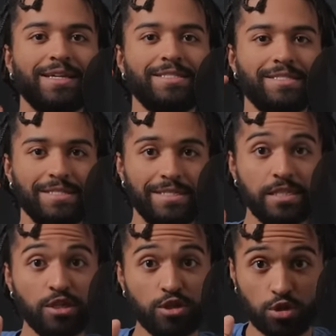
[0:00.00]
It's
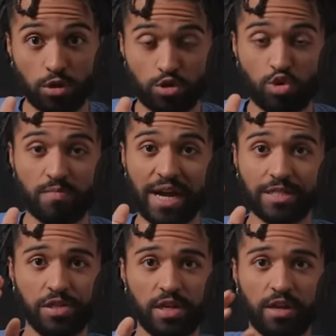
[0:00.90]
easier to
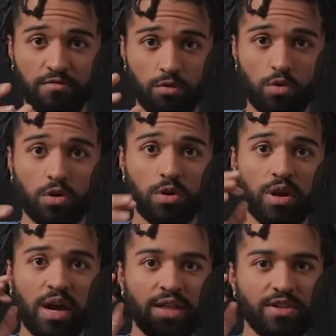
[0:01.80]
imagine the end of the
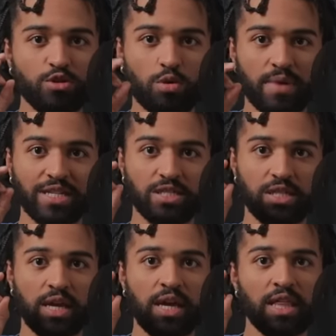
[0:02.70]
world than to
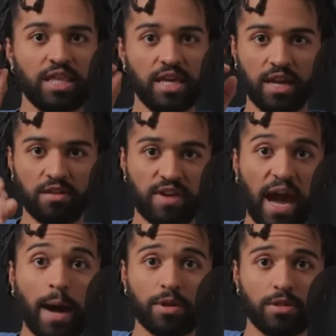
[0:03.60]
imagine the end of
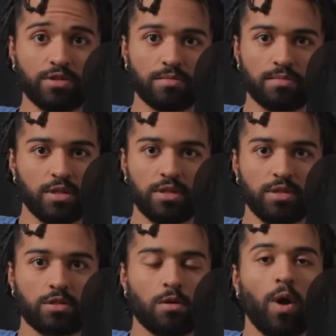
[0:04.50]
capitalism,
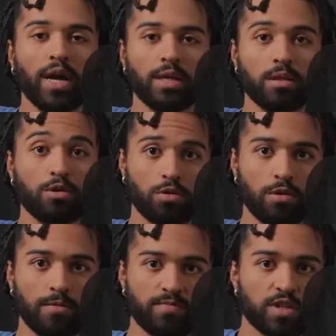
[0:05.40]
is quite literal.